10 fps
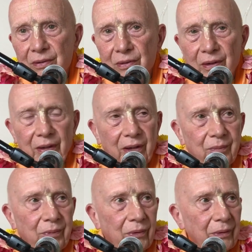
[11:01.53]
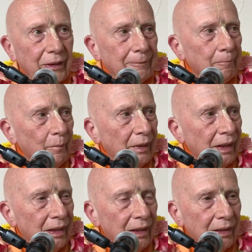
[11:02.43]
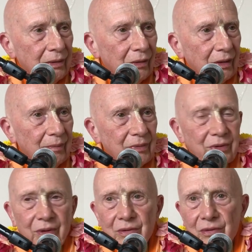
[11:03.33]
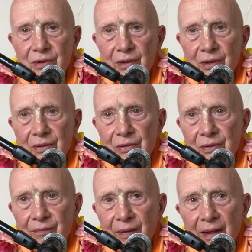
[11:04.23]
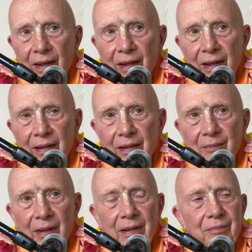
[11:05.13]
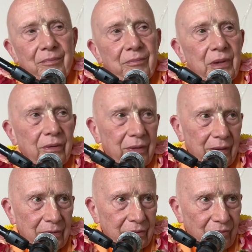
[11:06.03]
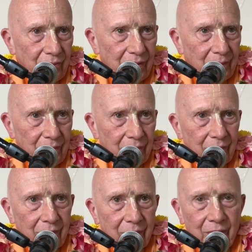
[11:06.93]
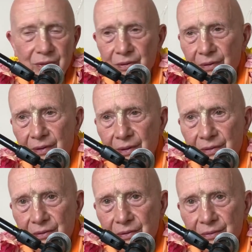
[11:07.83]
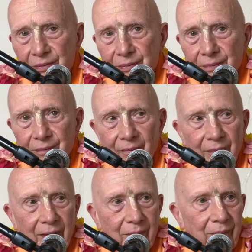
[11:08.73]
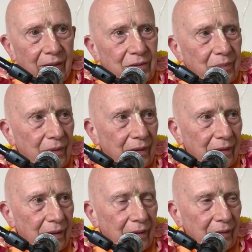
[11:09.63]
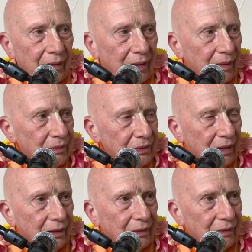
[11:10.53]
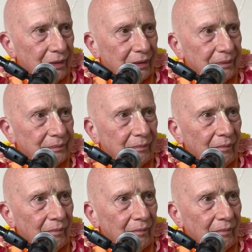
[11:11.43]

to Jagannath Puri. Took him six years, and he made millions of people Krishna conscious by spreading the Harinam Sankirtan.